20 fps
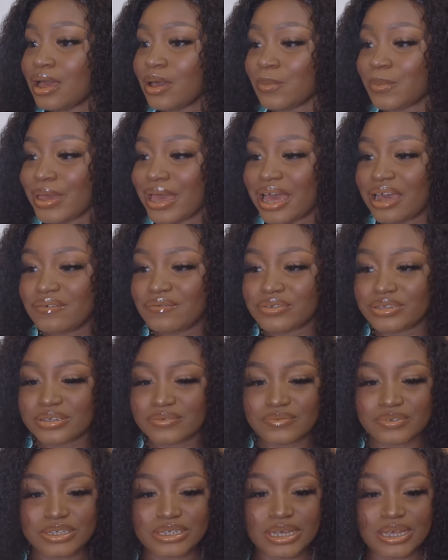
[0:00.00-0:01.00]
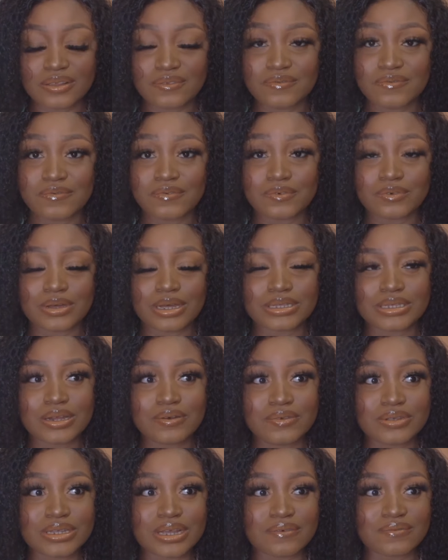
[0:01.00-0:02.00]
we had reservations for, I said
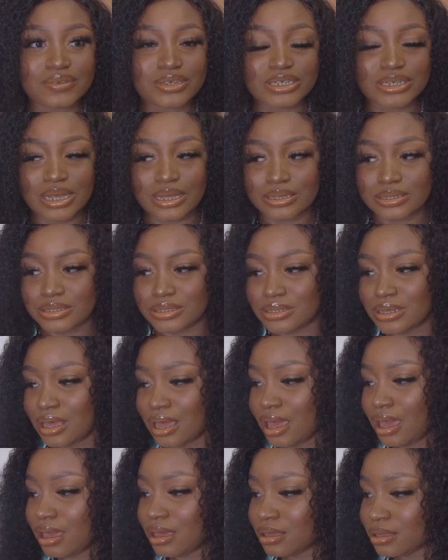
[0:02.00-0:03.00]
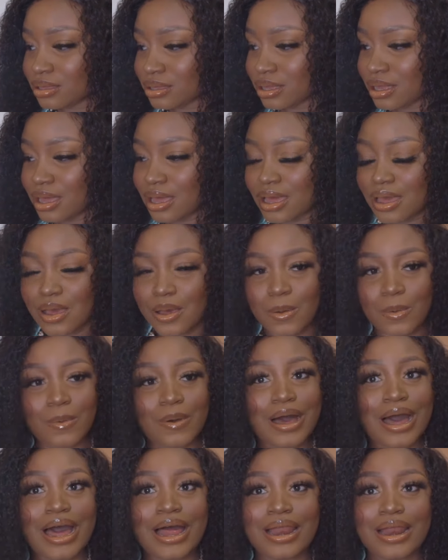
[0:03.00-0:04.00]
reservations, hey,
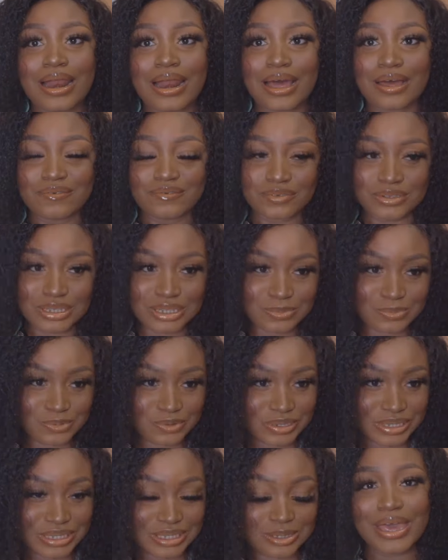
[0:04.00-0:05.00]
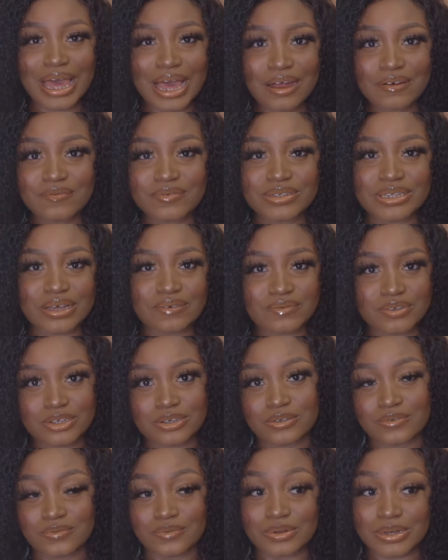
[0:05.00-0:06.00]
wahala for these braces. We have
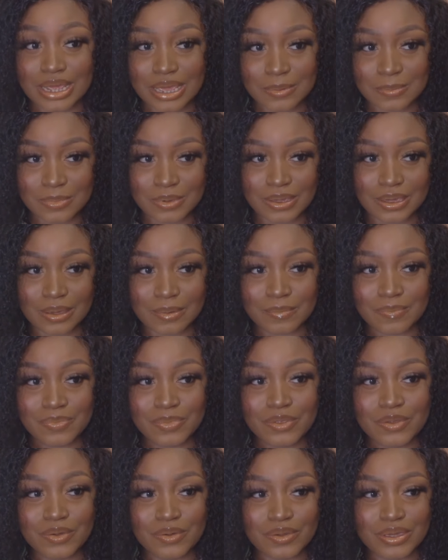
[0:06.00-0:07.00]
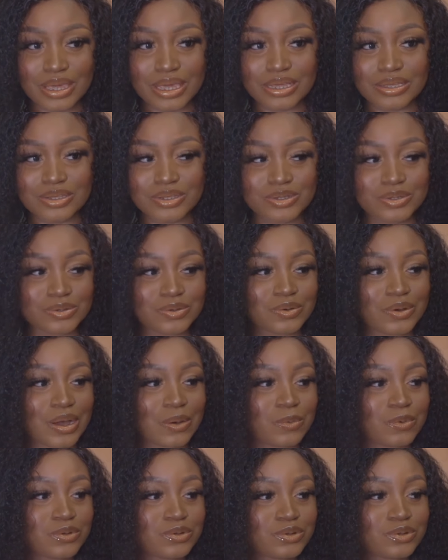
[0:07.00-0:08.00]
reservations for 9 p.m. Okay, so I
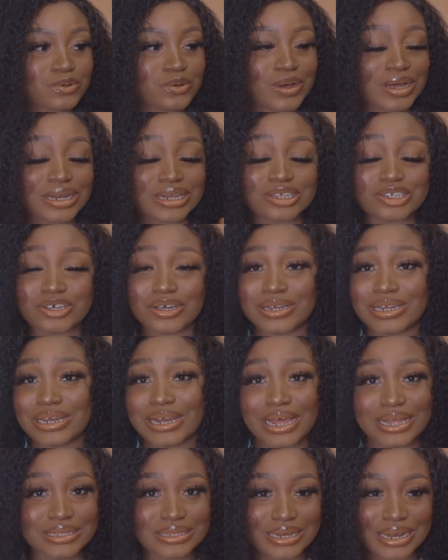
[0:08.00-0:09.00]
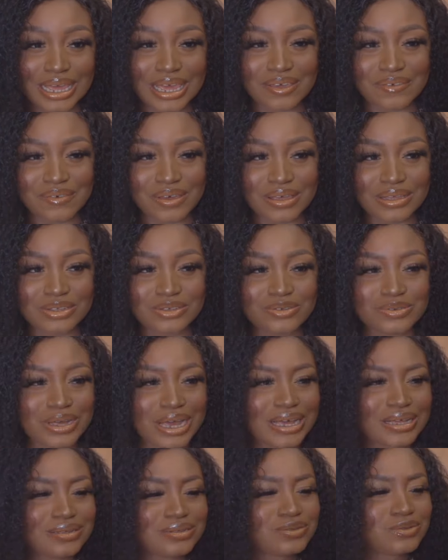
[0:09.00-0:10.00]
want to go and enjoy the nightlife. I
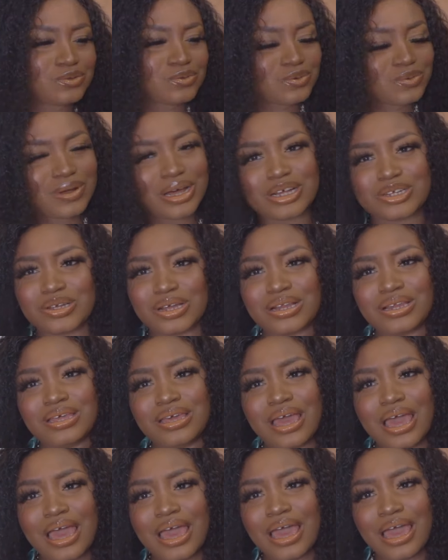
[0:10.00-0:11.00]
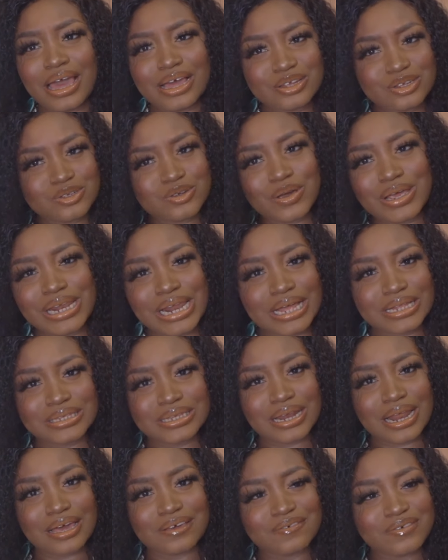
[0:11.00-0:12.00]
don't actually enjoy
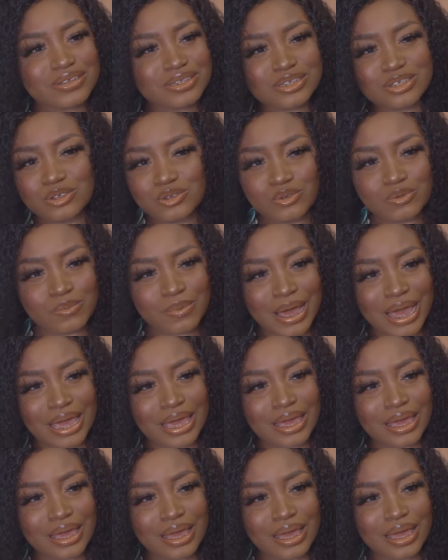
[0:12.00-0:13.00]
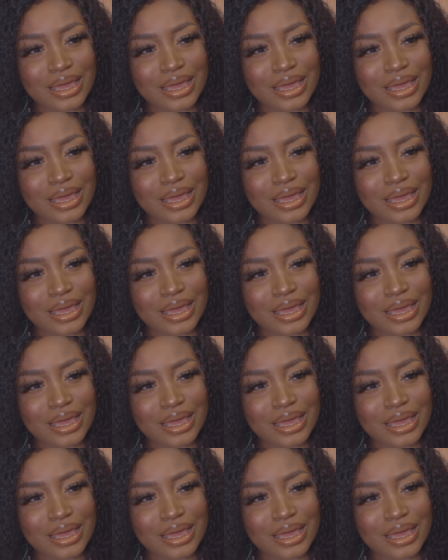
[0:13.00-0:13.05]
nightlife in this Dubai.